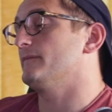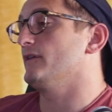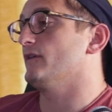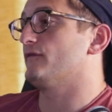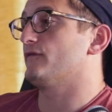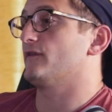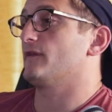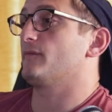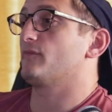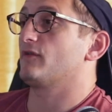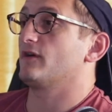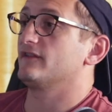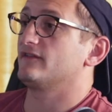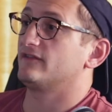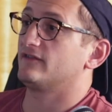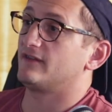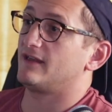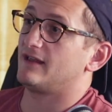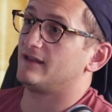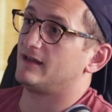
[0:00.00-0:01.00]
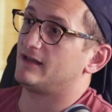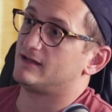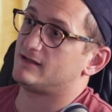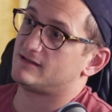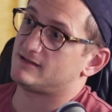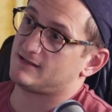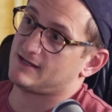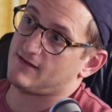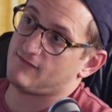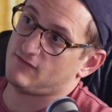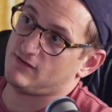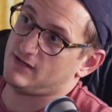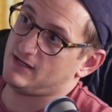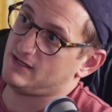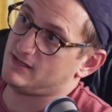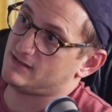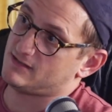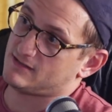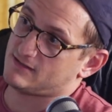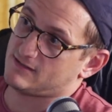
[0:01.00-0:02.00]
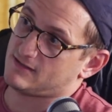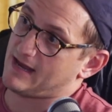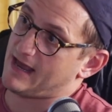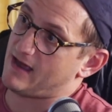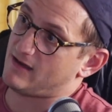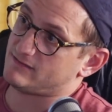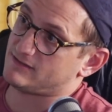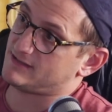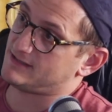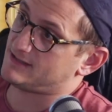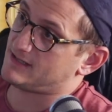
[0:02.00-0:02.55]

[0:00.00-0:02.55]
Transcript: For the prices that like 70s housing